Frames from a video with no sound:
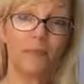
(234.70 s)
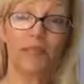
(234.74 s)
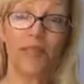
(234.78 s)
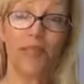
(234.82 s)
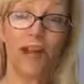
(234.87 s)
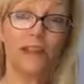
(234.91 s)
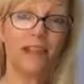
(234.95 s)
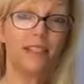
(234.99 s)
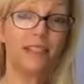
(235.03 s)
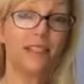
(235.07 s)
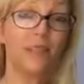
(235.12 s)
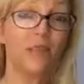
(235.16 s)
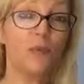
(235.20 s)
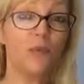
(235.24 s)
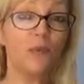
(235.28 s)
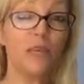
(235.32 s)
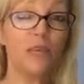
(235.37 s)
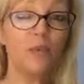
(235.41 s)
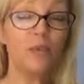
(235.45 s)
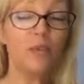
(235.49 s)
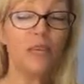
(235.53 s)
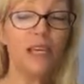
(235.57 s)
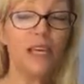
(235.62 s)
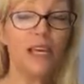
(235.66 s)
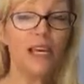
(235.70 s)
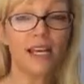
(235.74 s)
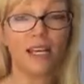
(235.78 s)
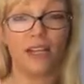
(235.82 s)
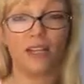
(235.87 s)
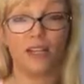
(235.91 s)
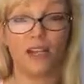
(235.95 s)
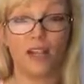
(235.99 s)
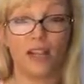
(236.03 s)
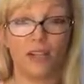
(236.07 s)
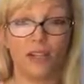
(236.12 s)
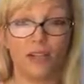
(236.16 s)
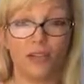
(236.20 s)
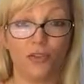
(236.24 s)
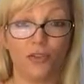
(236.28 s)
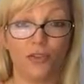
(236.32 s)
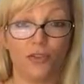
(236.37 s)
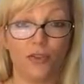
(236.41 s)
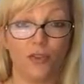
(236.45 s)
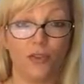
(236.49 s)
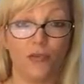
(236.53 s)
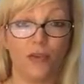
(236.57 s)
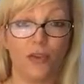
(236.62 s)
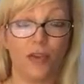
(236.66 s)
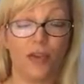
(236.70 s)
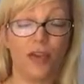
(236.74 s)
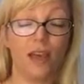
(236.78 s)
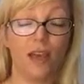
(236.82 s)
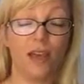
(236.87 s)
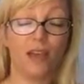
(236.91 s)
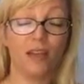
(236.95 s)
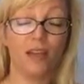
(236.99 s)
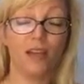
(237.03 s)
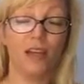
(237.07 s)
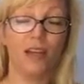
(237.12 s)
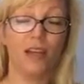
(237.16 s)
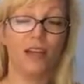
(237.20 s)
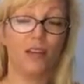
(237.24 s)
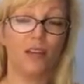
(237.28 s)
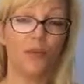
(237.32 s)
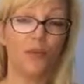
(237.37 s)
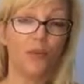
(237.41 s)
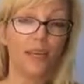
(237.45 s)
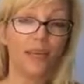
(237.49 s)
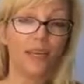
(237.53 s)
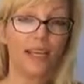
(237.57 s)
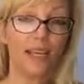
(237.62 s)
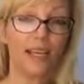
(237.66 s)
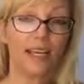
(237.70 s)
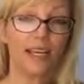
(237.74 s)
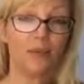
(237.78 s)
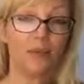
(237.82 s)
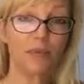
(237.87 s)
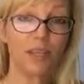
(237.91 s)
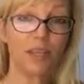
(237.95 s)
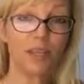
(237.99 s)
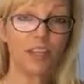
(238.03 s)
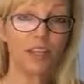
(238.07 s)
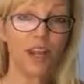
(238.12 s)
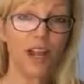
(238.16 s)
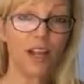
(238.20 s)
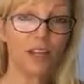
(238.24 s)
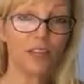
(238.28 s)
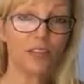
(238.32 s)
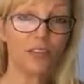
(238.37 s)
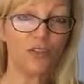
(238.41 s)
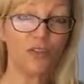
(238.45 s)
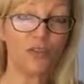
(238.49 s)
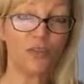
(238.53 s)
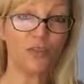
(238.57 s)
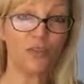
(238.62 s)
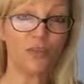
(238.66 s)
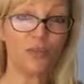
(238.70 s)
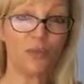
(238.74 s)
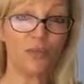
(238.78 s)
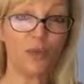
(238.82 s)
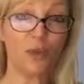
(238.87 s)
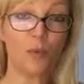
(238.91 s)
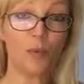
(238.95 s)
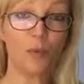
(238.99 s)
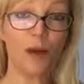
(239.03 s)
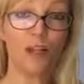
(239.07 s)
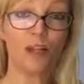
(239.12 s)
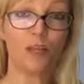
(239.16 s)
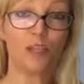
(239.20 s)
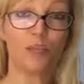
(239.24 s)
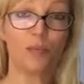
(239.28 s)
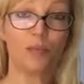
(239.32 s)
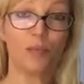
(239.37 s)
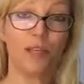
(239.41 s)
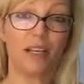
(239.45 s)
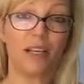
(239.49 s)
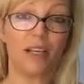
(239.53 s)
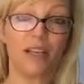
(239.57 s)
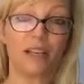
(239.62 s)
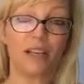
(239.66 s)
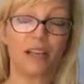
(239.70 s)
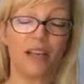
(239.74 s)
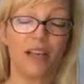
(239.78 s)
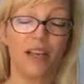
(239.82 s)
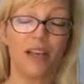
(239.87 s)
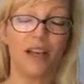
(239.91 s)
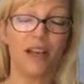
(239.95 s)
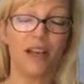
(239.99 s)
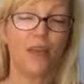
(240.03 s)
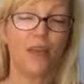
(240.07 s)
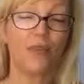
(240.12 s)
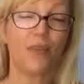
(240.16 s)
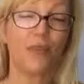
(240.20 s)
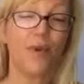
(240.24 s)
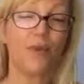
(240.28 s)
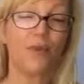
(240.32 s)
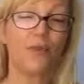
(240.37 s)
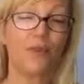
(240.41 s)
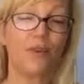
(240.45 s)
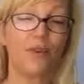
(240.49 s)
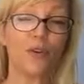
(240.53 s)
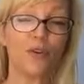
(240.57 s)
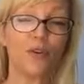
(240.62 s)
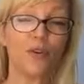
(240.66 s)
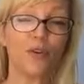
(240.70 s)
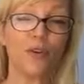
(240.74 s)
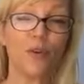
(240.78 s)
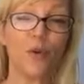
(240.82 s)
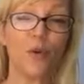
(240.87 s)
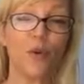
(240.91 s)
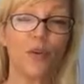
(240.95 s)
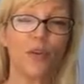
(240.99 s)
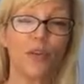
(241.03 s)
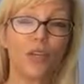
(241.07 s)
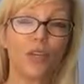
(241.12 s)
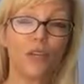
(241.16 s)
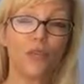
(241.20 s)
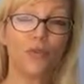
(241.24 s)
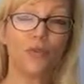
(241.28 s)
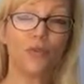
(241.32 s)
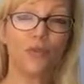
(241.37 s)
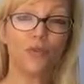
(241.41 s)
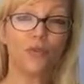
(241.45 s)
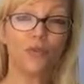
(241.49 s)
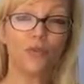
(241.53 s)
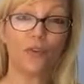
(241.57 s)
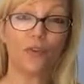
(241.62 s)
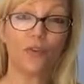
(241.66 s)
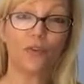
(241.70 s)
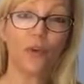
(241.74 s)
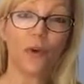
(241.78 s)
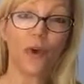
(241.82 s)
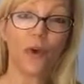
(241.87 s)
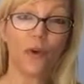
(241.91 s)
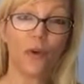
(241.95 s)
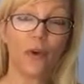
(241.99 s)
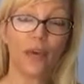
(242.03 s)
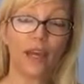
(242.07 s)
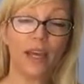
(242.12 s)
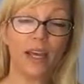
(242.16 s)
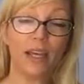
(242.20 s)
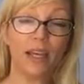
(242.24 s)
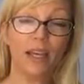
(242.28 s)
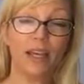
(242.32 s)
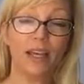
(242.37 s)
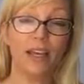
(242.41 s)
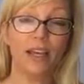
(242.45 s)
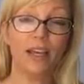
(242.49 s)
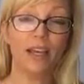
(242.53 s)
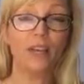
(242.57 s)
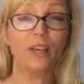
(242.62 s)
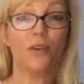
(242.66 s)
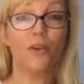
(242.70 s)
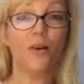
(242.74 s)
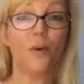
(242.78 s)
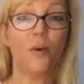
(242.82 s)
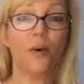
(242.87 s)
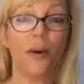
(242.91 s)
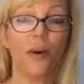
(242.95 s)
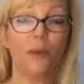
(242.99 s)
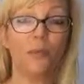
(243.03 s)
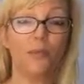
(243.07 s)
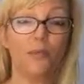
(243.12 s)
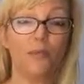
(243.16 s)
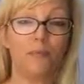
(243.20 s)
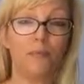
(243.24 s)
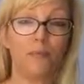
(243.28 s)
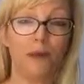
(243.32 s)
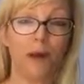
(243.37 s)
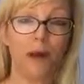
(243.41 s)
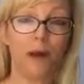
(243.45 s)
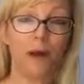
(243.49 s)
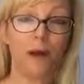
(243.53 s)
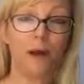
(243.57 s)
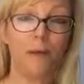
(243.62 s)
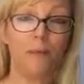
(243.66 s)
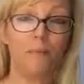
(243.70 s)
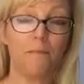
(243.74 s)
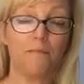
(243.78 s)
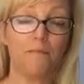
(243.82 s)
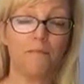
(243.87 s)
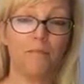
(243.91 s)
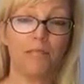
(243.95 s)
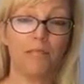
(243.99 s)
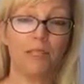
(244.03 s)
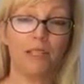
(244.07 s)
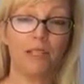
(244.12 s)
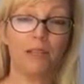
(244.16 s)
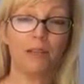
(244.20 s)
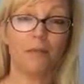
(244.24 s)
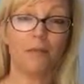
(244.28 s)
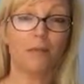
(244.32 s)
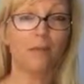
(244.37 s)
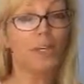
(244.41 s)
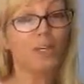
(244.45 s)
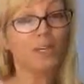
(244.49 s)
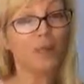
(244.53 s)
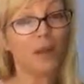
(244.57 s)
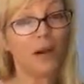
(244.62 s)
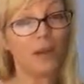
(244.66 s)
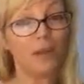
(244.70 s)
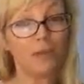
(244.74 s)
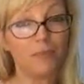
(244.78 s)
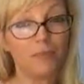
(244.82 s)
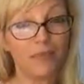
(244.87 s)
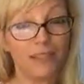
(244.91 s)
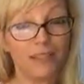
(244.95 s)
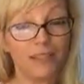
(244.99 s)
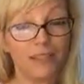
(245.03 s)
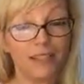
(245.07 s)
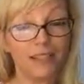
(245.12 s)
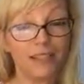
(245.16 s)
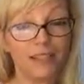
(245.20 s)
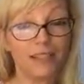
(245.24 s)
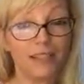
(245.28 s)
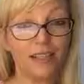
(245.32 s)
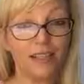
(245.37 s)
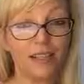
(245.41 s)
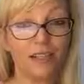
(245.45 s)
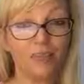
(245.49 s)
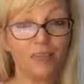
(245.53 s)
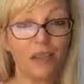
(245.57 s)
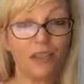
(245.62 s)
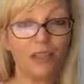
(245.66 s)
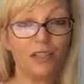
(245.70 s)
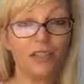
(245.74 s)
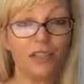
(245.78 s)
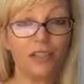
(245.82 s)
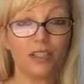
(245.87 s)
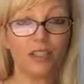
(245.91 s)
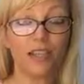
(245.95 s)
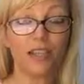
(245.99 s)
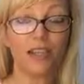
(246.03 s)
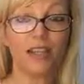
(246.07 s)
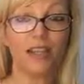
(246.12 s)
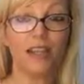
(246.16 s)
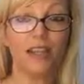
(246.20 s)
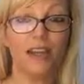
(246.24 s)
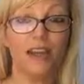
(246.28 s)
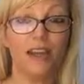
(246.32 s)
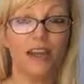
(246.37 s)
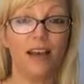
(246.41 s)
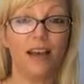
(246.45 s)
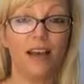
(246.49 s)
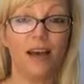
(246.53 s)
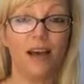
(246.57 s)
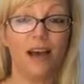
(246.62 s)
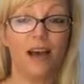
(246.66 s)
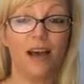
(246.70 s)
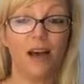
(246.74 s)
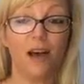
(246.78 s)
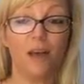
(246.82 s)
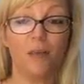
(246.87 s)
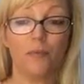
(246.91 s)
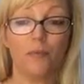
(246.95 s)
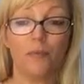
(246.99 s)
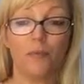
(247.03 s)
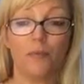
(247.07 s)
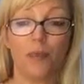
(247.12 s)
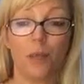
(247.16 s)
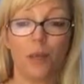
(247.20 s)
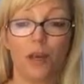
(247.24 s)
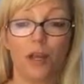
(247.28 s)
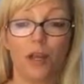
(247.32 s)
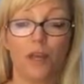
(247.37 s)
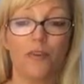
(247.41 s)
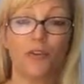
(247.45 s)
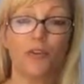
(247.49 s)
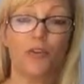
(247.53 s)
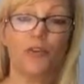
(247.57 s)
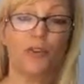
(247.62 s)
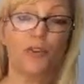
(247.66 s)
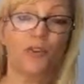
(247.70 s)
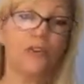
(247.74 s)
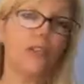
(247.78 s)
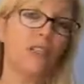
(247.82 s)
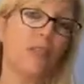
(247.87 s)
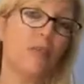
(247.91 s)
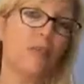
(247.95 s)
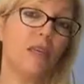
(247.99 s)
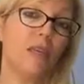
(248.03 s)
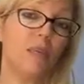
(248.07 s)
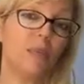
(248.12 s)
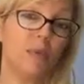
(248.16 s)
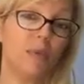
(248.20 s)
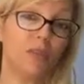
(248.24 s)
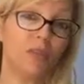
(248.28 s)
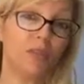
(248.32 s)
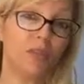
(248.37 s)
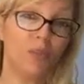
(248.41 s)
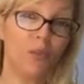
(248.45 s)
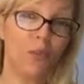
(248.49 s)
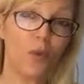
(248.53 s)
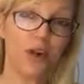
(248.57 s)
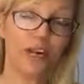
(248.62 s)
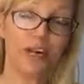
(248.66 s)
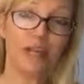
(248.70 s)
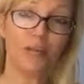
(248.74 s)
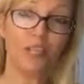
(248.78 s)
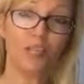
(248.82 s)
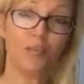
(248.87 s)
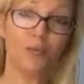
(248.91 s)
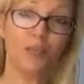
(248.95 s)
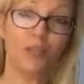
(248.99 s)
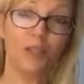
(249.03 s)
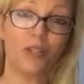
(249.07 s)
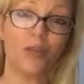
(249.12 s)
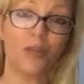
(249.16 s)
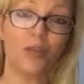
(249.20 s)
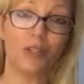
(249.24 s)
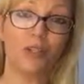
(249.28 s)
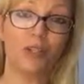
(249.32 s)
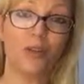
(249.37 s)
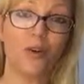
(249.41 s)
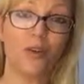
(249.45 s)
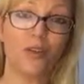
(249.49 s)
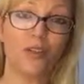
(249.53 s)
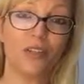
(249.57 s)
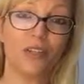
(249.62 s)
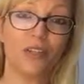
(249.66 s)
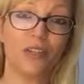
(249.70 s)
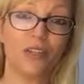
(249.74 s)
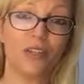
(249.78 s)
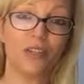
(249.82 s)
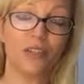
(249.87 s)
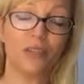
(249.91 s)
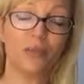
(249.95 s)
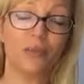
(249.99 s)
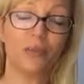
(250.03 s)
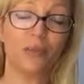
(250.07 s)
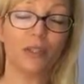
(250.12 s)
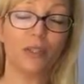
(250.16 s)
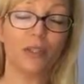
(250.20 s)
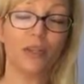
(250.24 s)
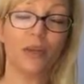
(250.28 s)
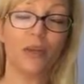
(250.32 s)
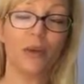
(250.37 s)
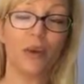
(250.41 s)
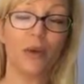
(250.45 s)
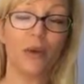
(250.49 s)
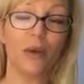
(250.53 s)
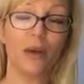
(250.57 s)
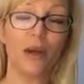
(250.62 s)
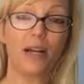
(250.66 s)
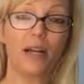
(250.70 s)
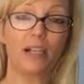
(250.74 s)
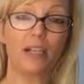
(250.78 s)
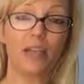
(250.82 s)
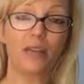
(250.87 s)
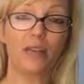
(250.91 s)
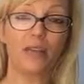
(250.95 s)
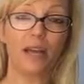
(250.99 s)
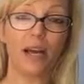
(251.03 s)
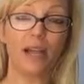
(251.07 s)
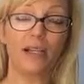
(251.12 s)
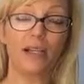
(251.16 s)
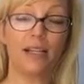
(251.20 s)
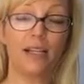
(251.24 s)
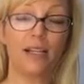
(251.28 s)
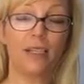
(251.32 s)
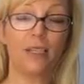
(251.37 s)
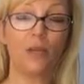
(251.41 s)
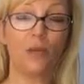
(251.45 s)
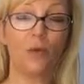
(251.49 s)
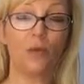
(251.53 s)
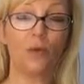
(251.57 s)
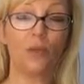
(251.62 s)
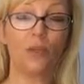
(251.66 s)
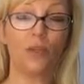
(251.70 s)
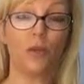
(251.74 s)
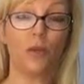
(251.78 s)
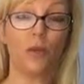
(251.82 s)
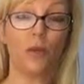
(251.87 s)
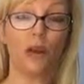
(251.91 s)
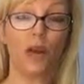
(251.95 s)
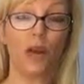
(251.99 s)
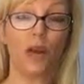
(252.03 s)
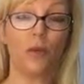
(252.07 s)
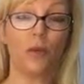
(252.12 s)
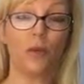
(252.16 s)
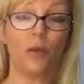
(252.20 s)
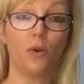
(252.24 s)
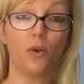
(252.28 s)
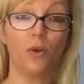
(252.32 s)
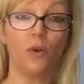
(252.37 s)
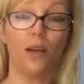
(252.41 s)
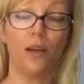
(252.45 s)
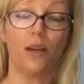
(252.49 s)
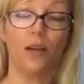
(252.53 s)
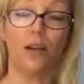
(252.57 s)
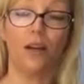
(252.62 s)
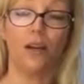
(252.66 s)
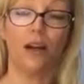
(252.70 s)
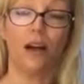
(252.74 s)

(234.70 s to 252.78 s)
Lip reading: tag team with me in a challenge group? And the reason I keep saying challenge group so much is because those are so huge for growing your Beachbody business, especially for introducing people to what it is we do as coaches. It's a really great way to do that. And so you and I will